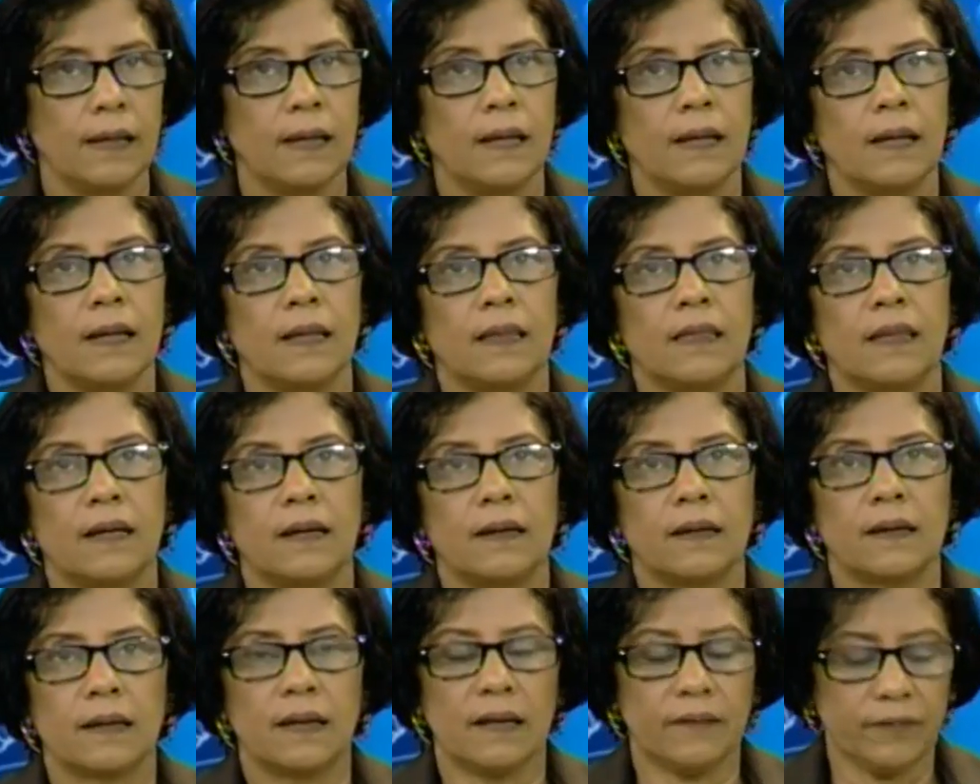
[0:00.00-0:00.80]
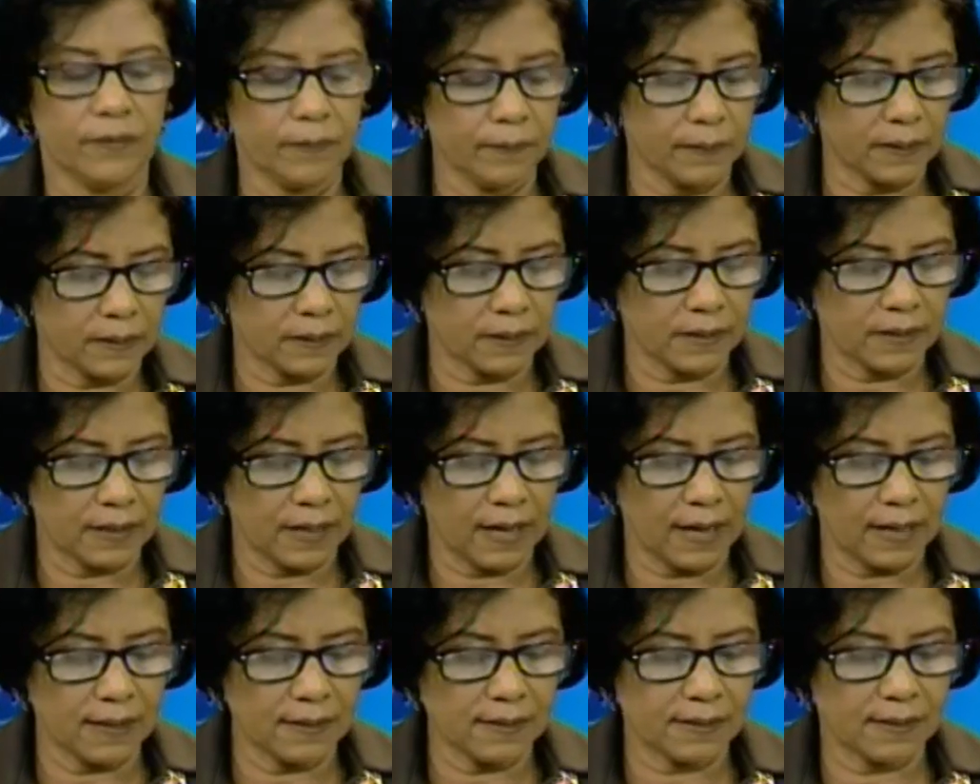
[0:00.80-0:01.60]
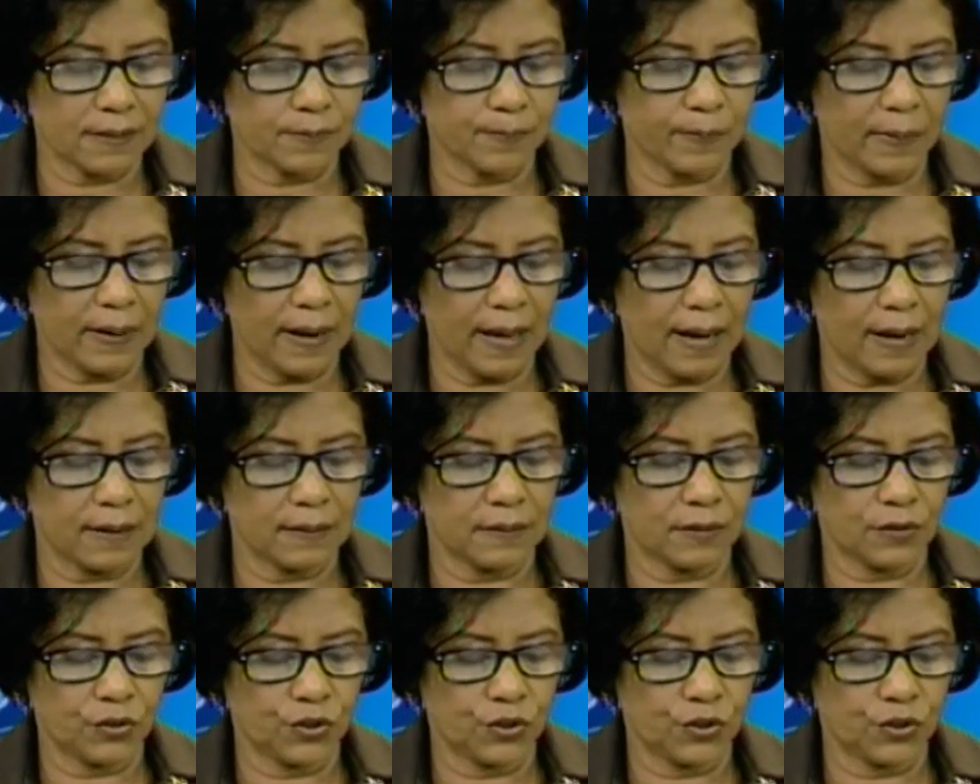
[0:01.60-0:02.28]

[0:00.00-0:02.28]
The government has planned